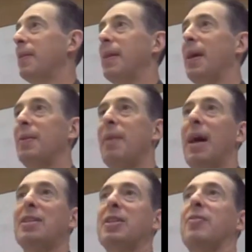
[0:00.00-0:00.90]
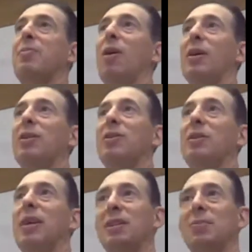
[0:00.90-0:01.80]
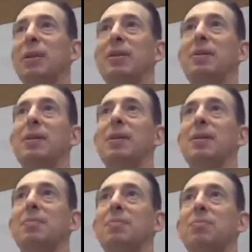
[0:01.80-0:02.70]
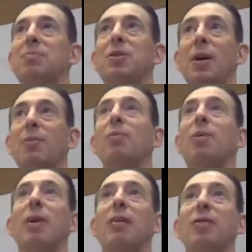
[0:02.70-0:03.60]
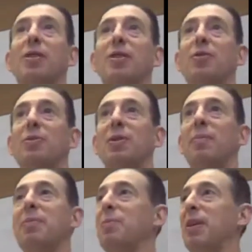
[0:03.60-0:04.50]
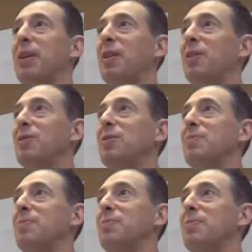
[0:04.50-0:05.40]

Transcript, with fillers: And the magic of the market turns out to be somewhat more beneficial for some people than others.